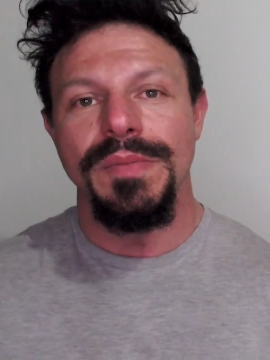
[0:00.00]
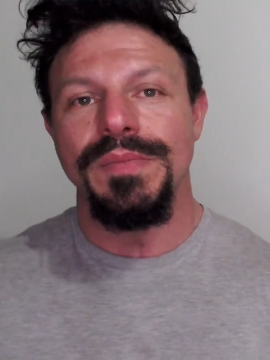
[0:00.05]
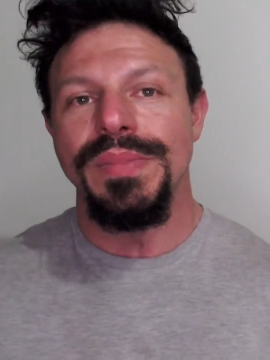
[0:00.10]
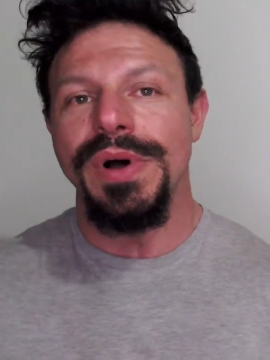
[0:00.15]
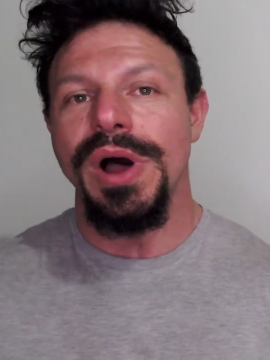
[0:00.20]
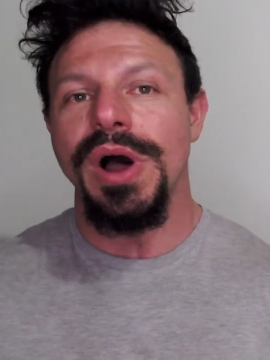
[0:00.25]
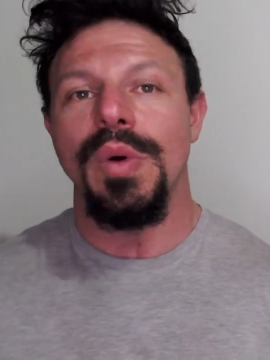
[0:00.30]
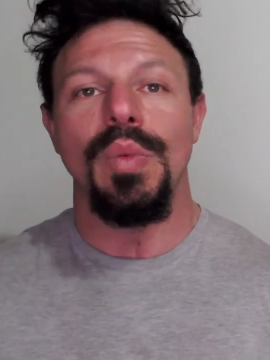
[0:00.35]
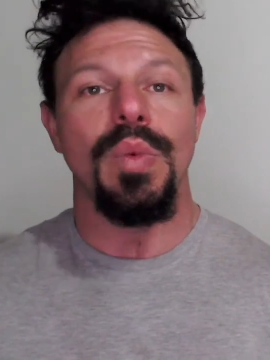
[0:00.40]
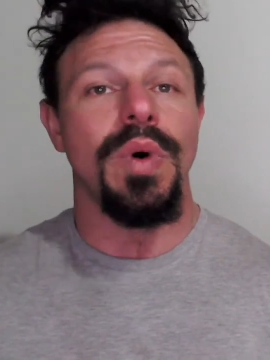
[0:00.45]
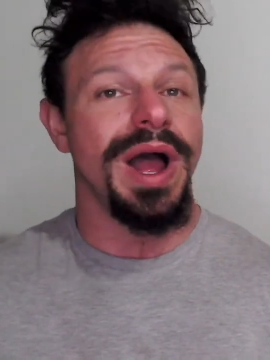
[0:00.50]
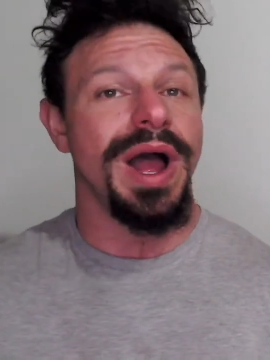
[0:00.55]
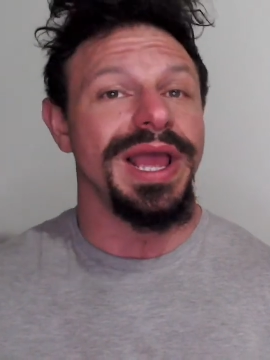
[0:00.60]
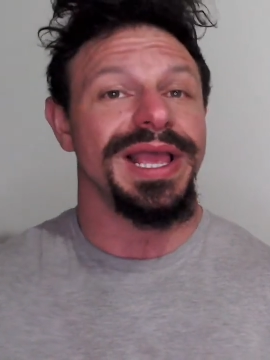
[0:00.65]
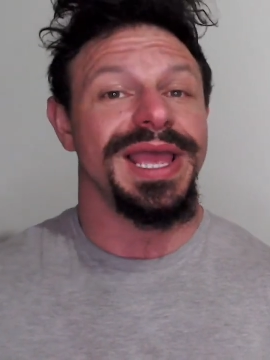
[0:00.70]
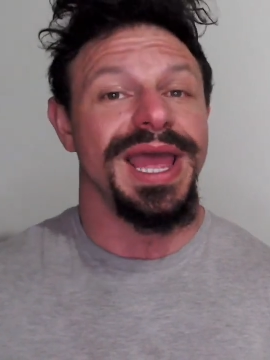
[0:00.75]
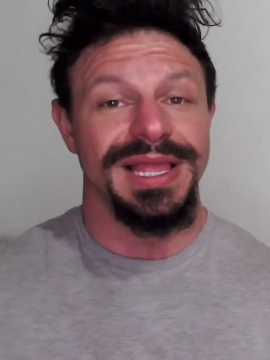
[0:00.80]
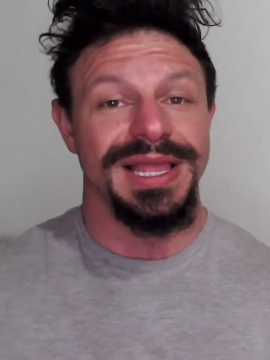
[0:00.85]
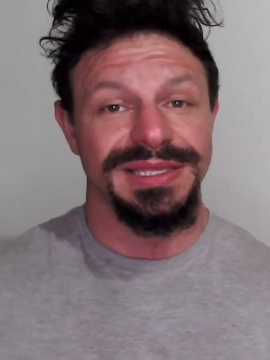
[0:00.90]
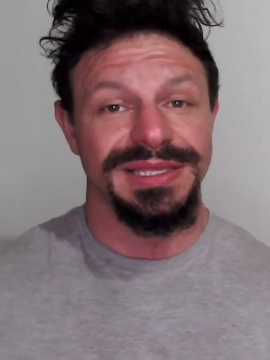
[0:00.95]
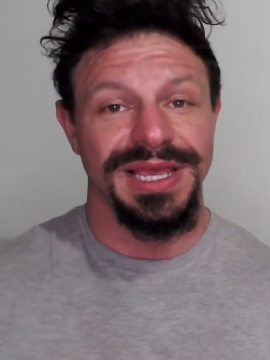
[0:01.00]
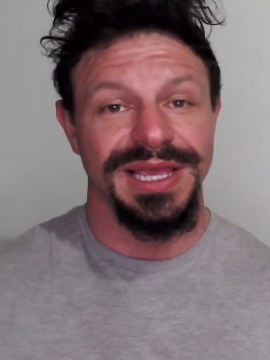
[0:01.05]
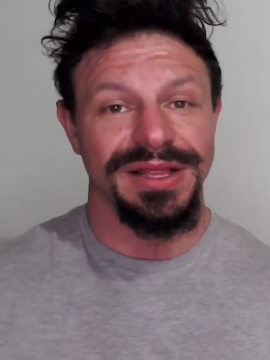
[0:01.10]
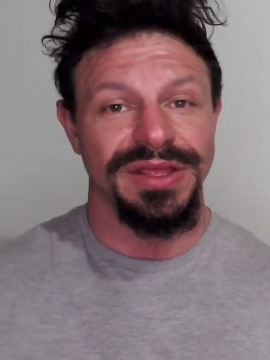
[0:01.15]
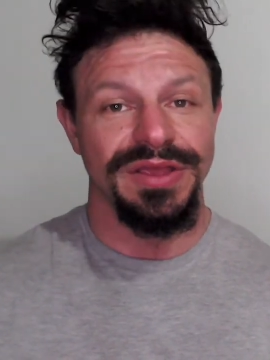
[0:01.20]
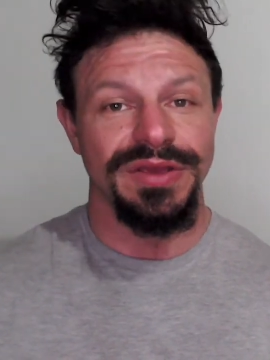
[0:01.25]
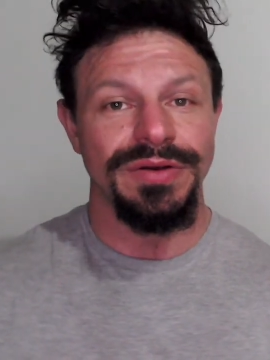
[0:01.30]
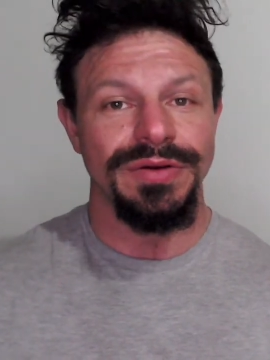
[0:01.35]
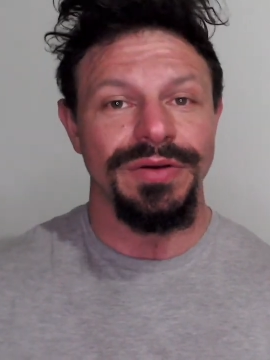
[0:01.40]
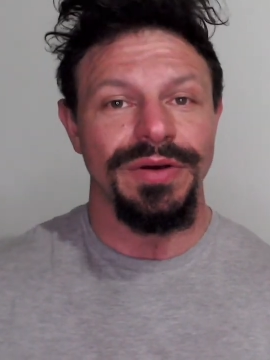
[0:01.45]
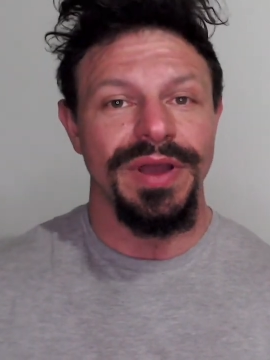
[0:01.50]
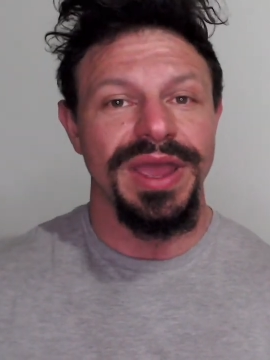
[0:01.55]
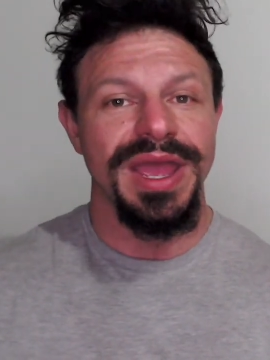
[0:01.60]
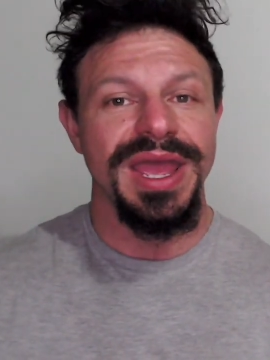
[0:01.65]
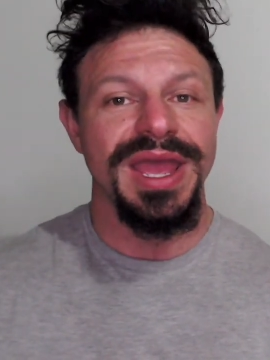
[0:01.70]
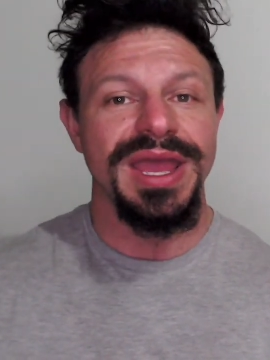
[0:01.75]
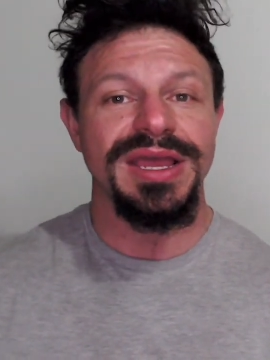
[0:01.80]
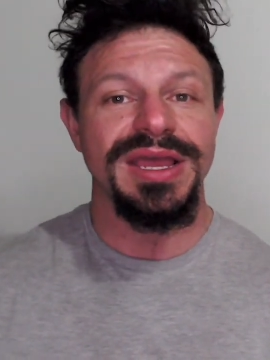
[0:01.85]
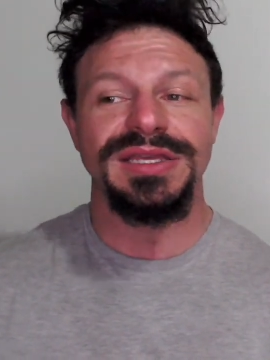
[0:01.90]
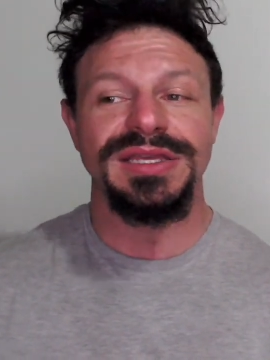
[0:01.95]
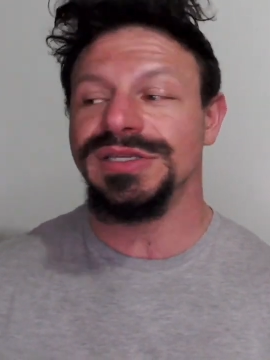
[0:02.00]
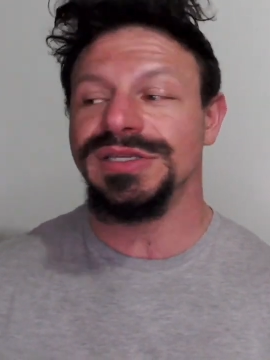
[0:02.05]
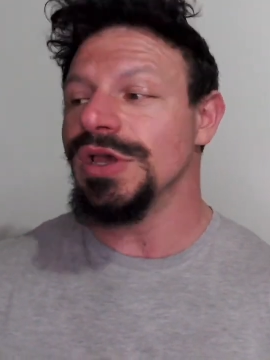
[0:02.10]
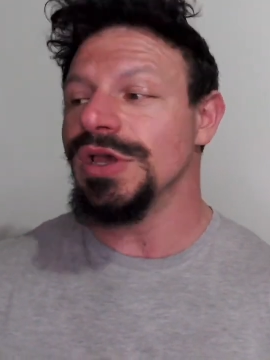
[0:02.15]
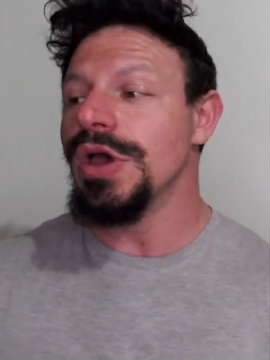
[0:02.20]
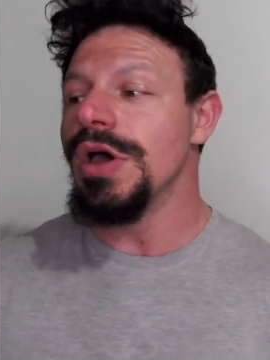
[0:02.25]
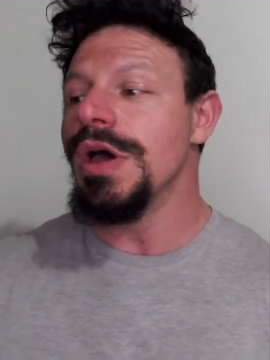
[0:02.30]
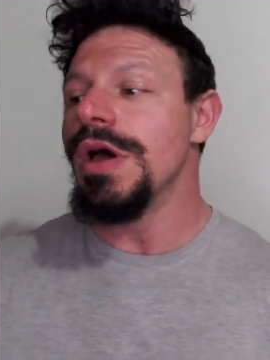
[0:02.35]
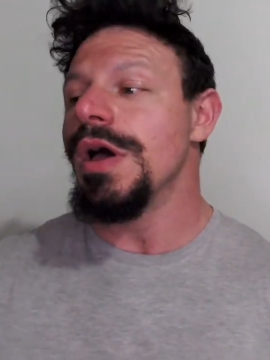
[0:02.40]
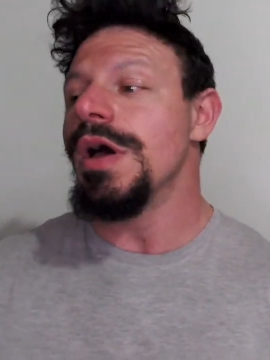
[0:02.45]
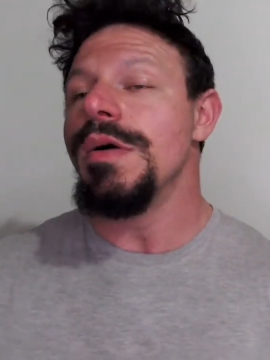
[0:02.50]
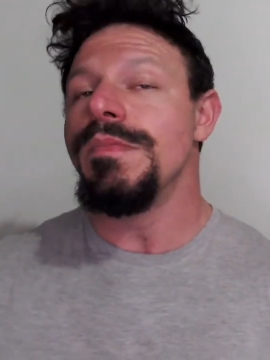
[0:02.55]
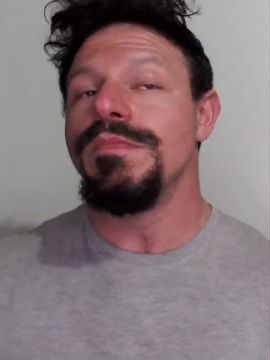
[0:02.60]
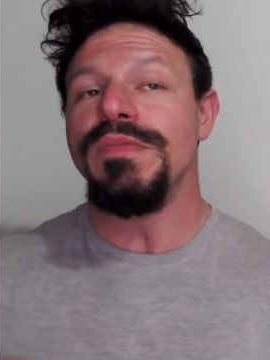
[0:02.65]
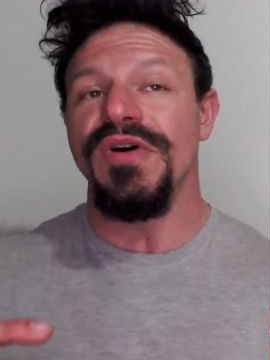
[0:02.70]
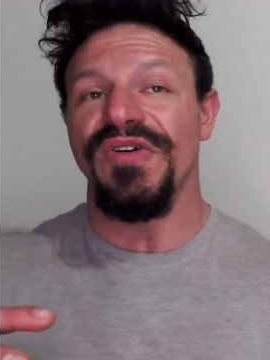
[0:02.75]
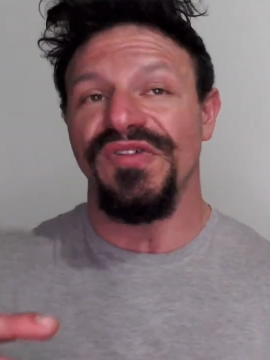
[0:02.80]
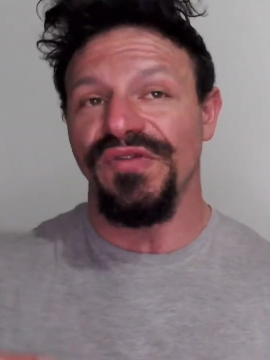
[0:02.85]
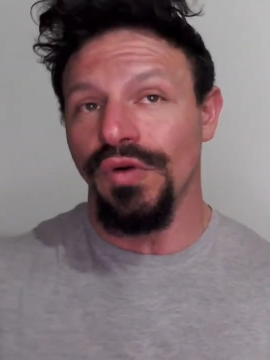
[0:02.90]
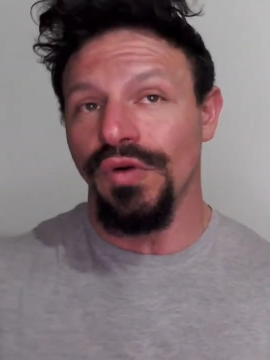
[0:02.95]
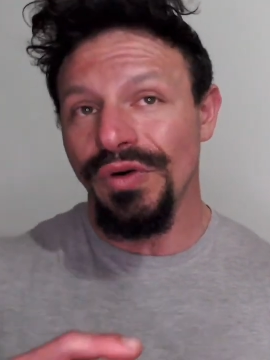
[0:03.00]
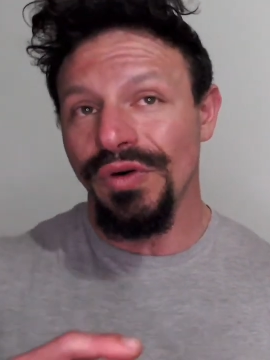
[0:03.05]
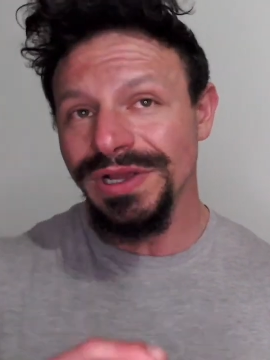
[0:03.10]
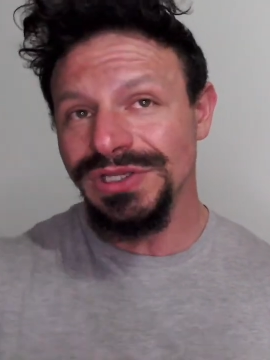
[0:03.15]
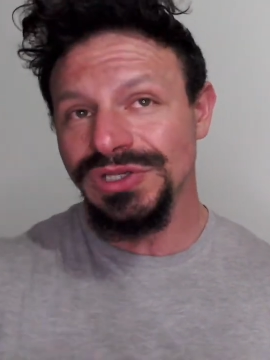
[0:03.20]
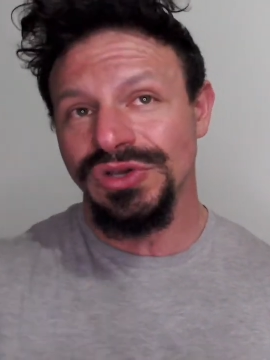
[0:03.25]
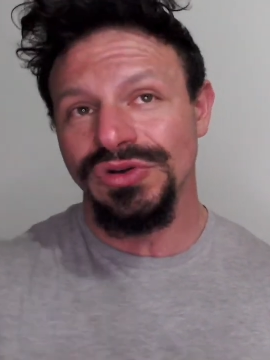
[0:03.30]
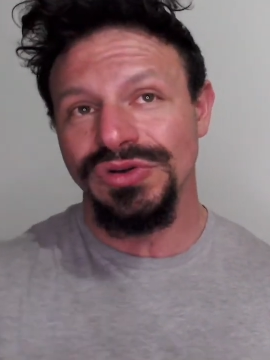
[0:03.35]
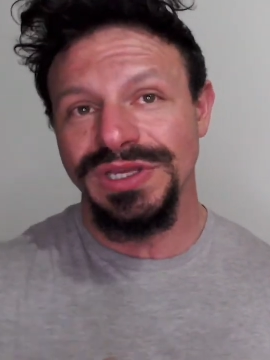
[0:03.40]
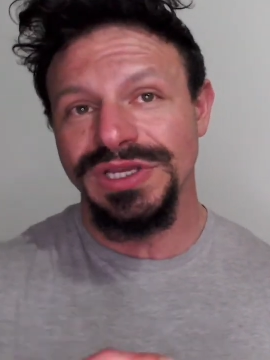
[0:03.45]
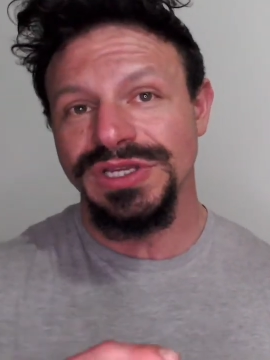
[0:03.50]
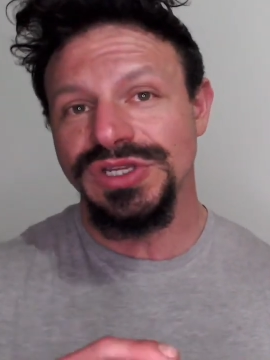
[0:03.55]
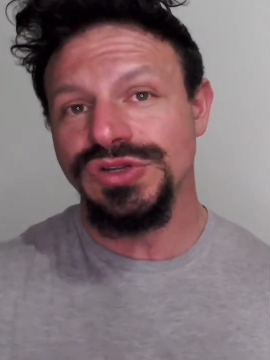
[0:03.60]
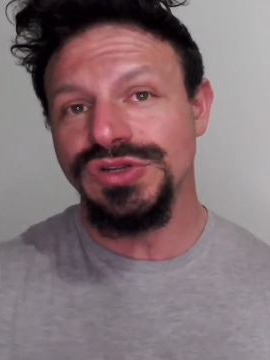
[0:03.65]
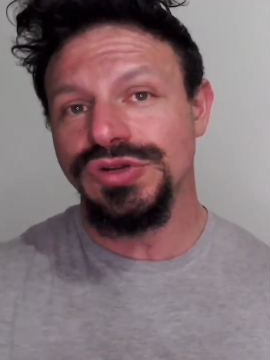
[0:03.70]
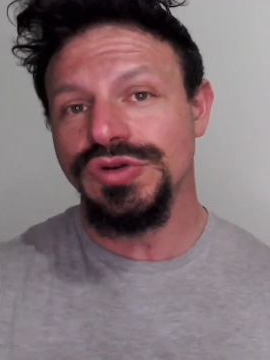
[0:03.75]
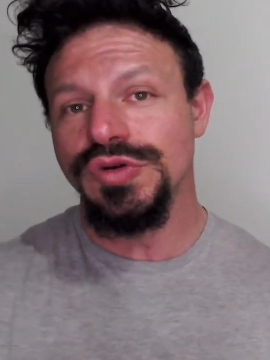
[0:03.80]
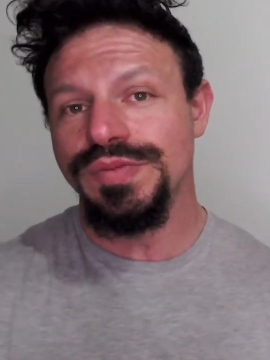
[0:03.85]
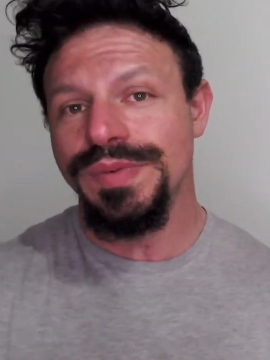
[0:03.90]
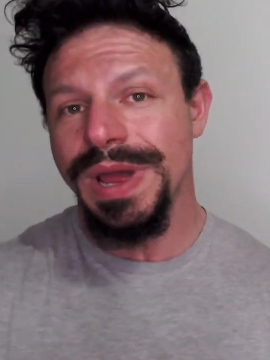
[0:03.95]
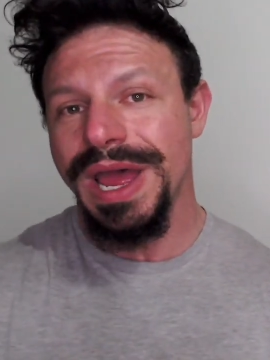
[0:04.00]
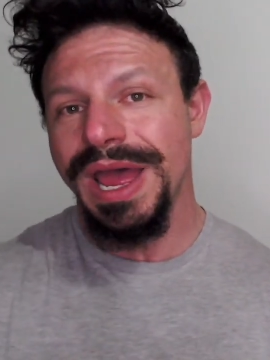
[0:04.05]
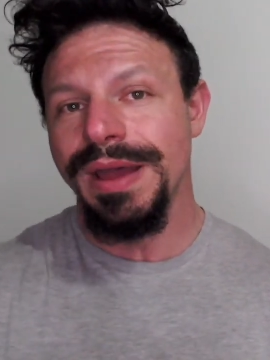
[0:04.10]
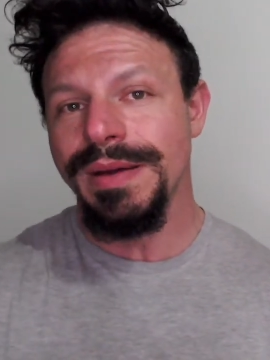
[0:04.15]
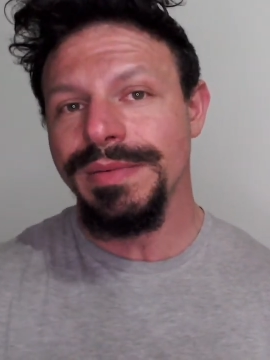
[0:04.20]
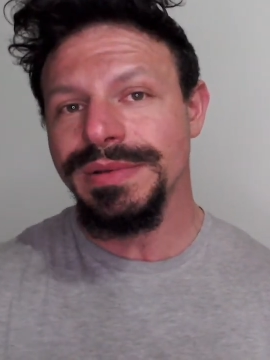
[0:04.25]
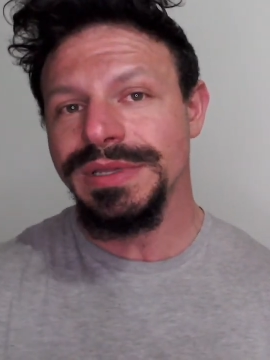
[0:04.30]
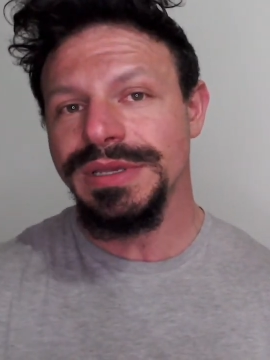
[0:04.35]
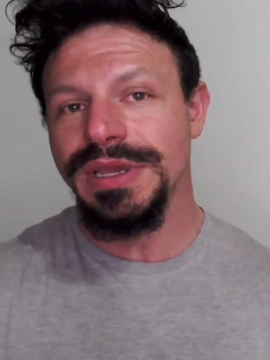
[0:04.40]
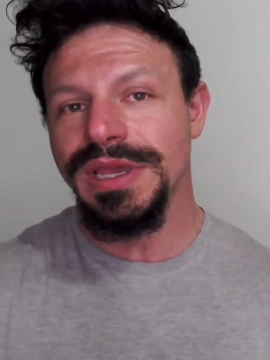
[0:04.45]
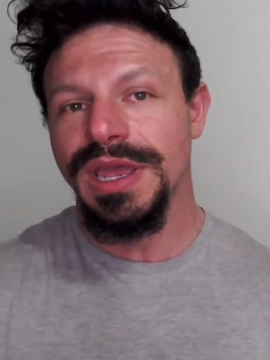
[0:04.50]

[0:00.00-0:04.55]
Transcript: But what I can tell you is before I took this Noopept,